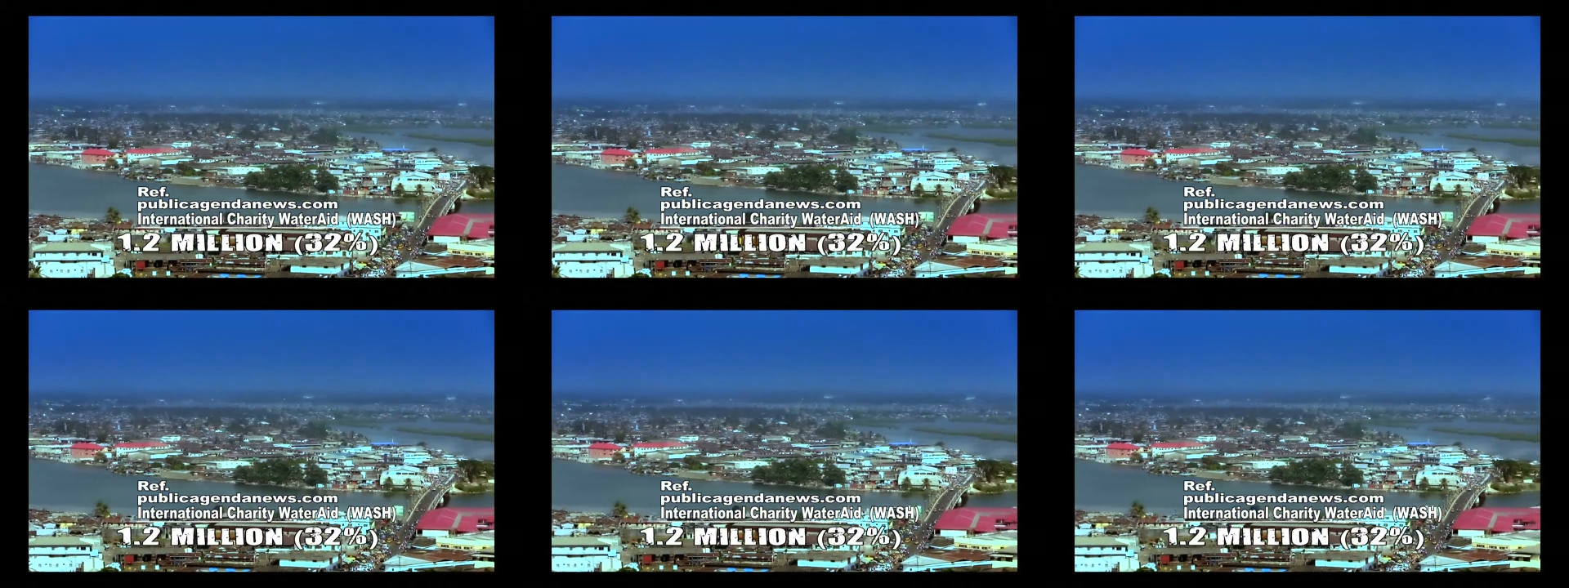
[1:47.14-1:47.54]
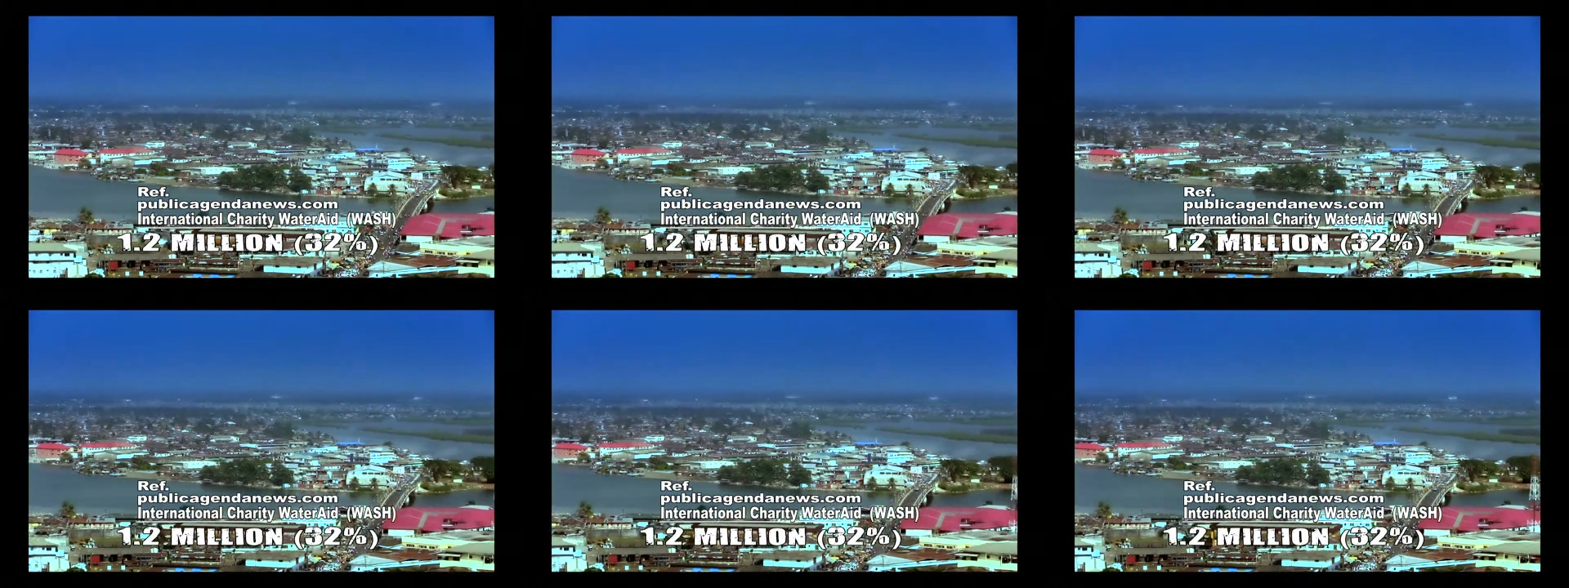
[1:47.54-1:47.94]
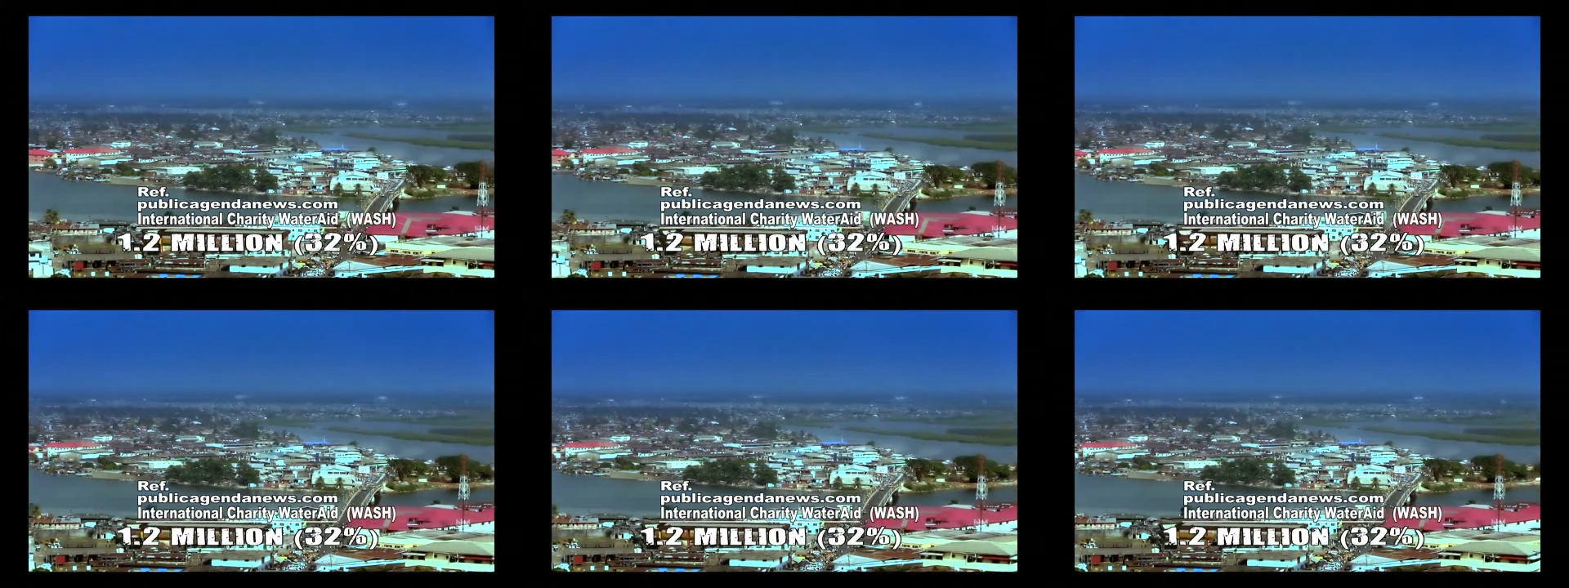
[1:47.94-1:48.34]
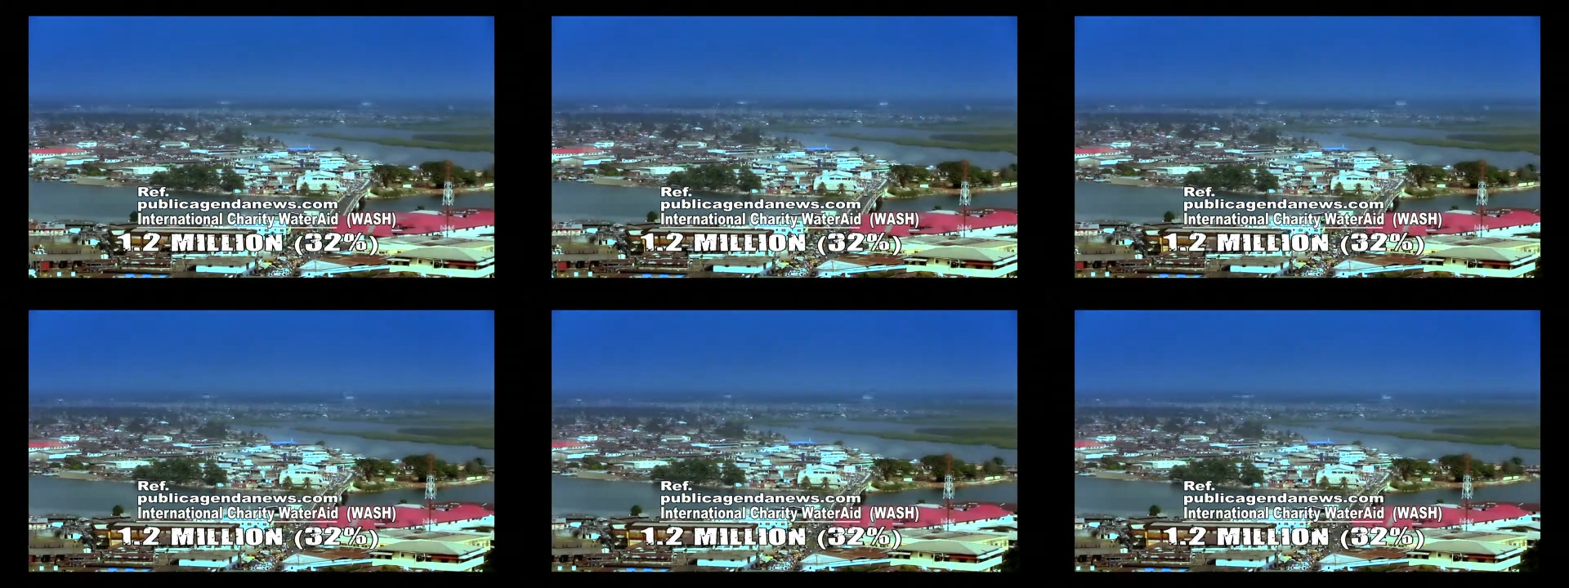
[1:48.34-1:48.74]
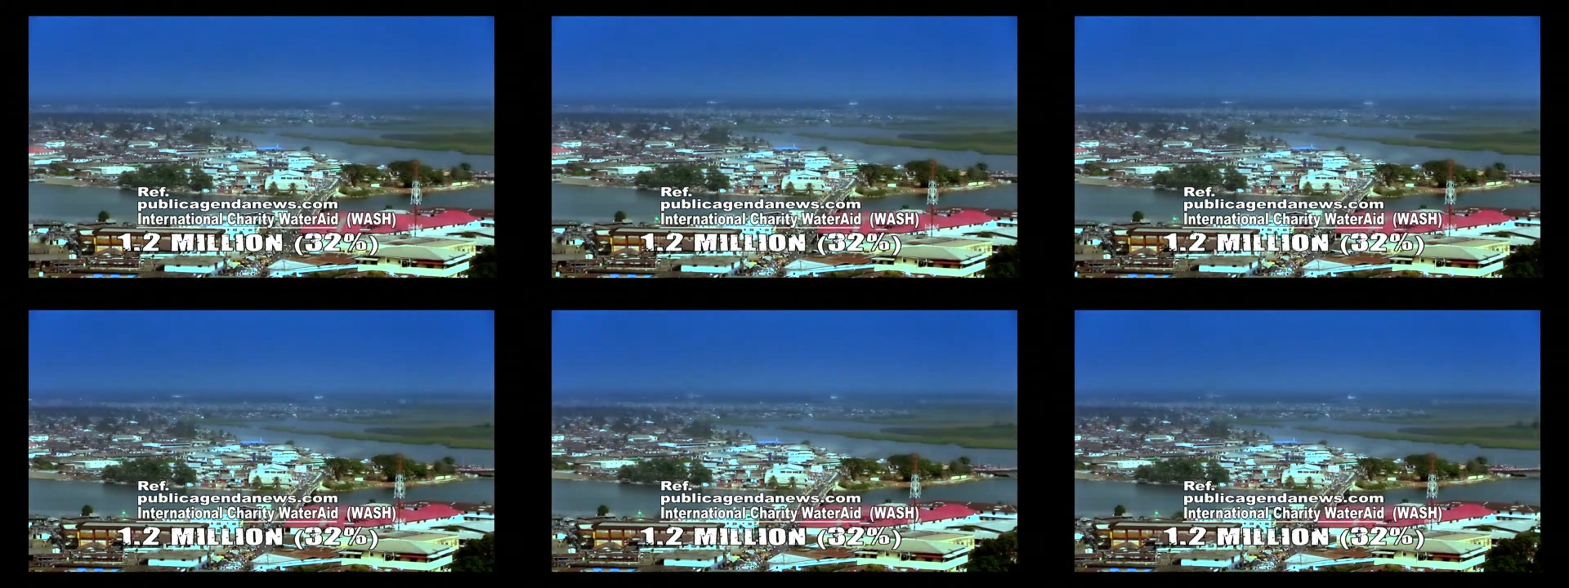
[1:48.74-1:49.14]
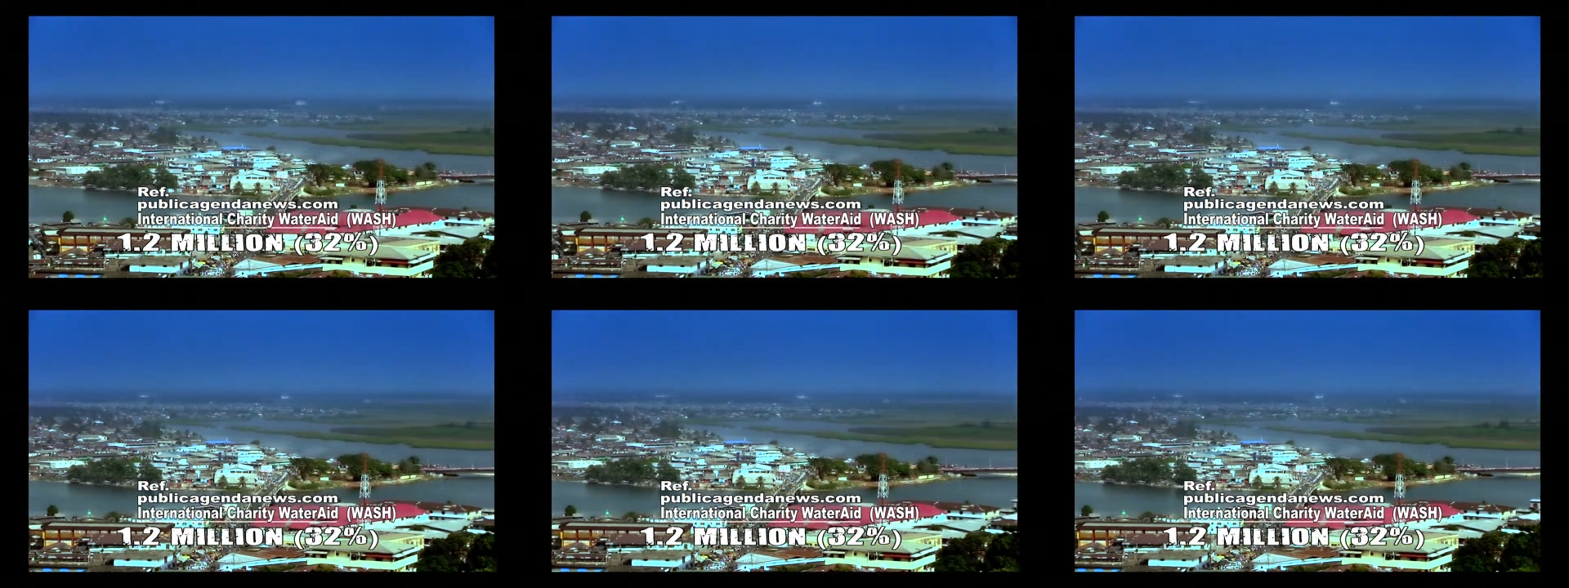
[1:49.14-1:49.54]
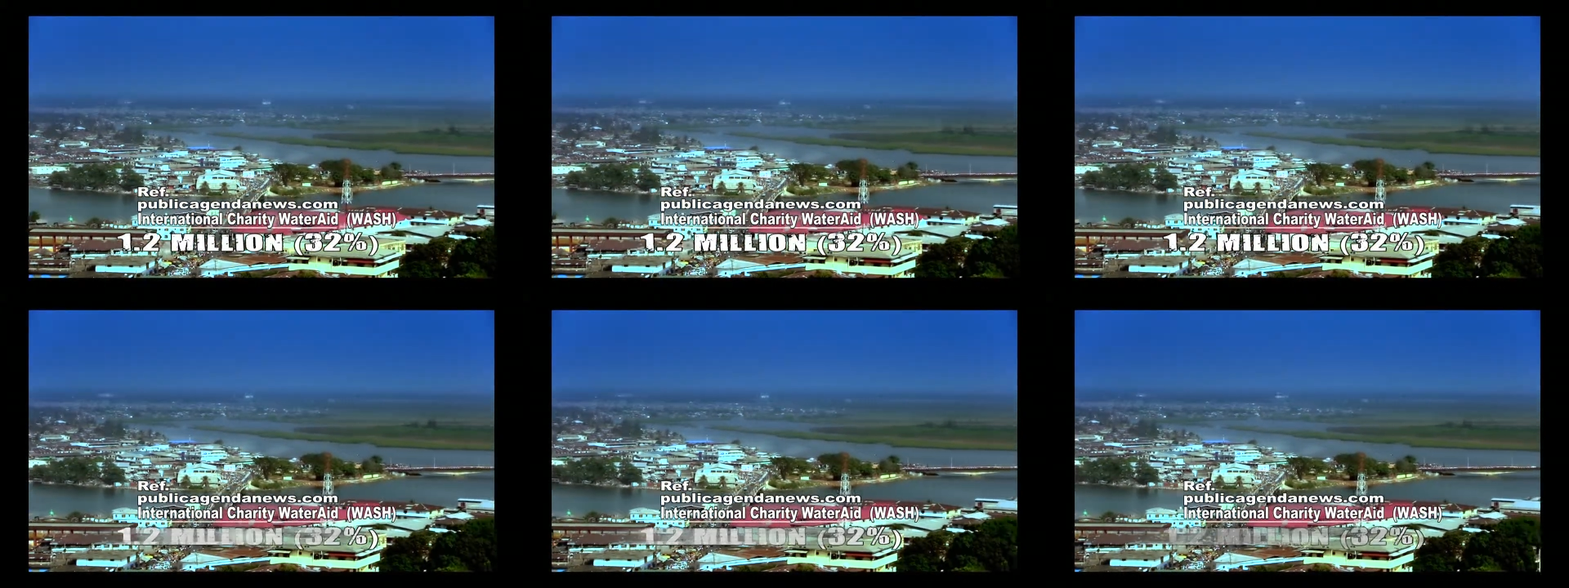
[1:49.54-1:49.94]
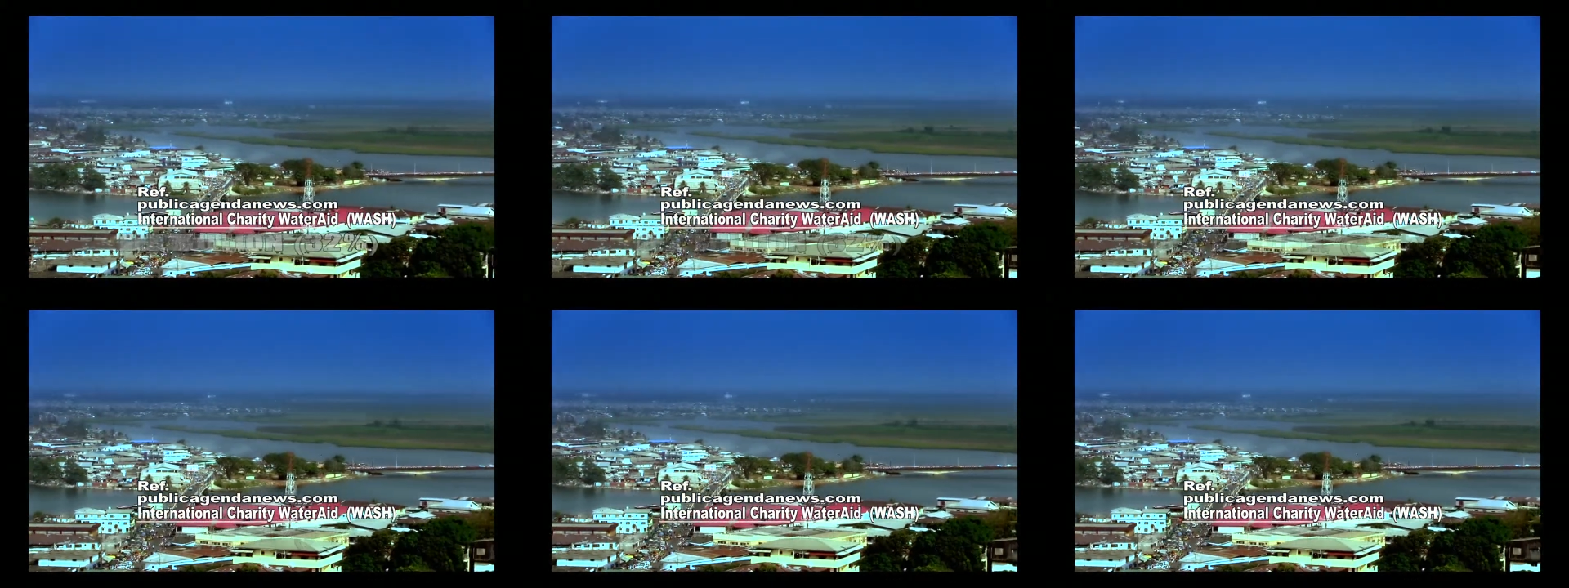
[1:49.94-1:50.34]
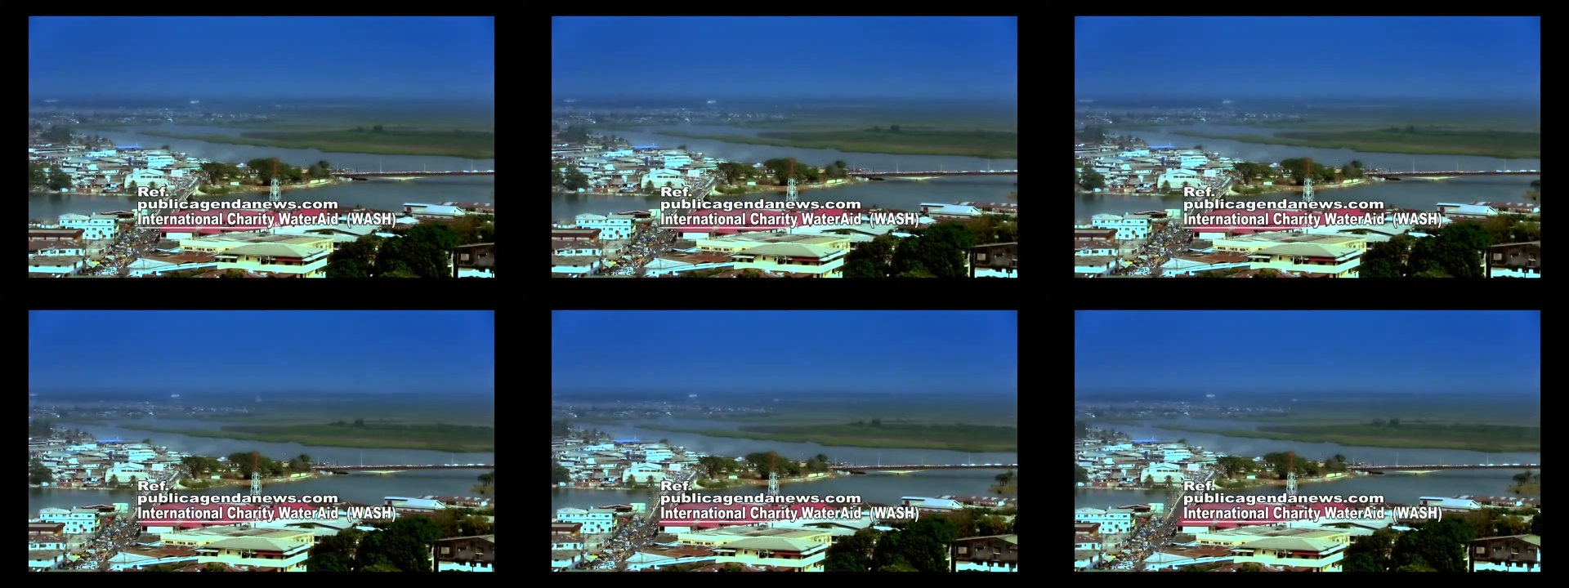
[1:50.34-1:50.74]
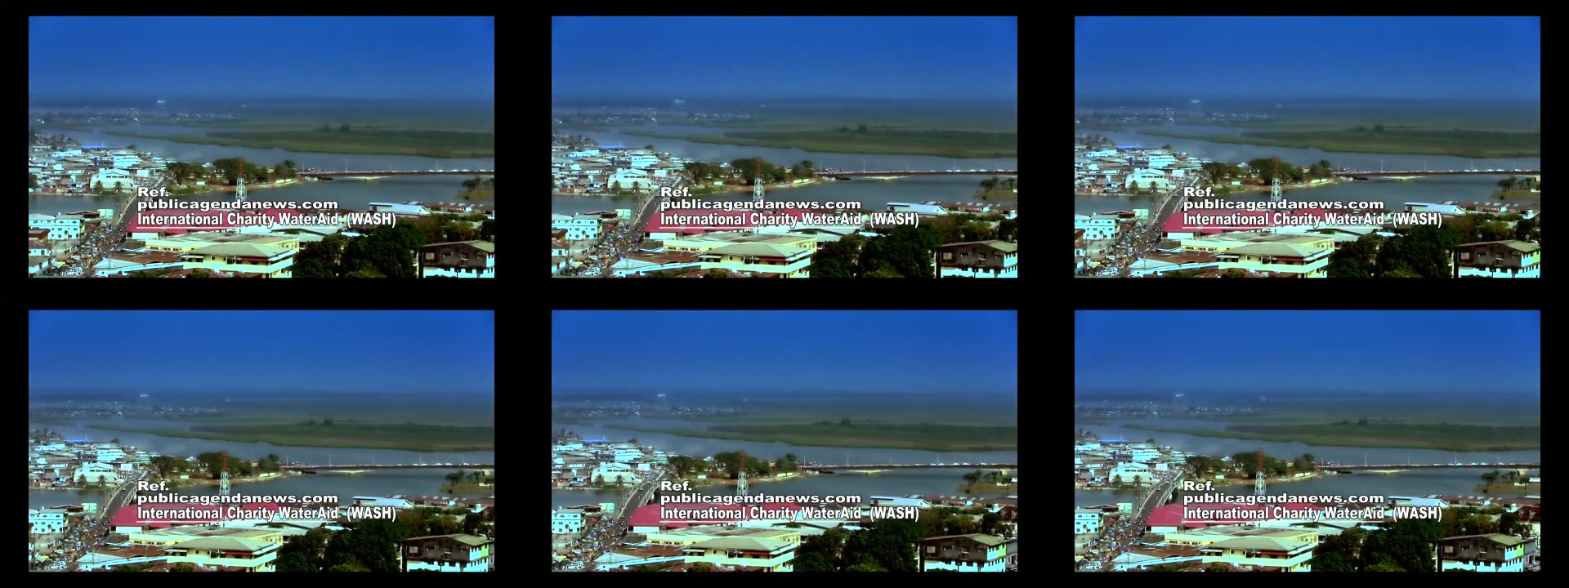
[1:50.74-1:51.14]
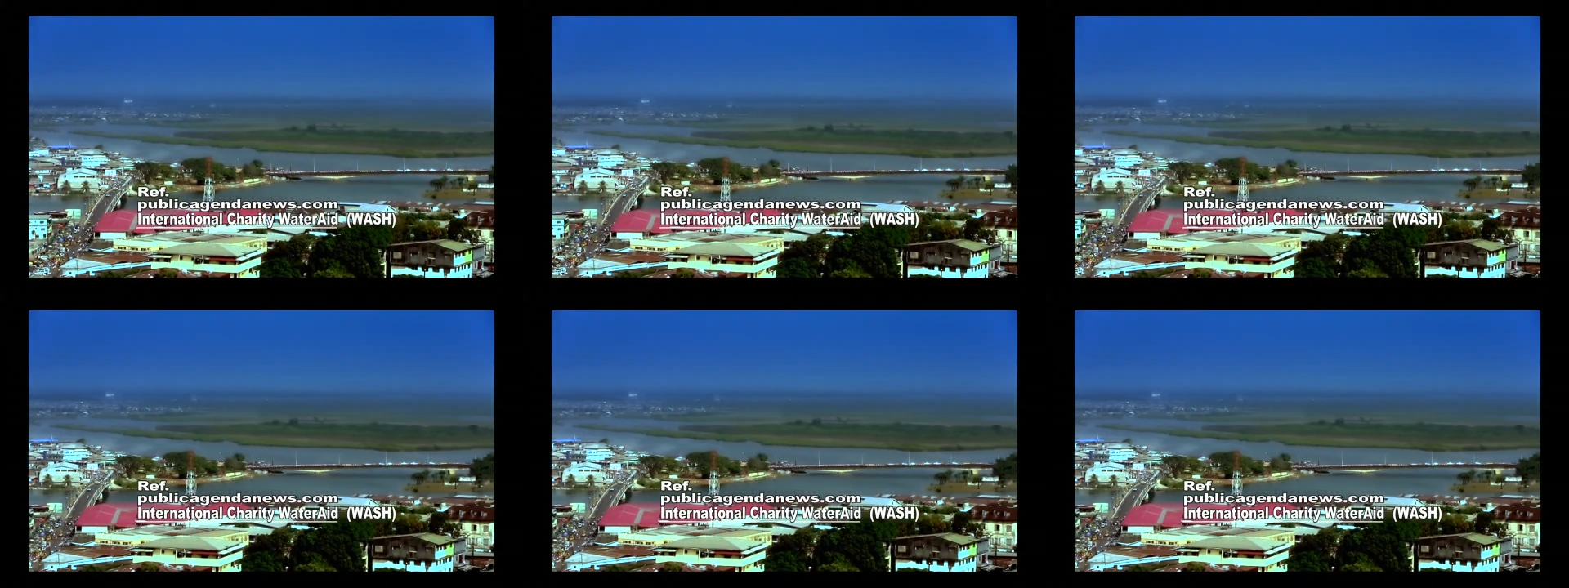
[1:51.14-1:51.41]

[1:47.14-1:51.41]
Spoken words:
No face is visible, so there are no lips to read.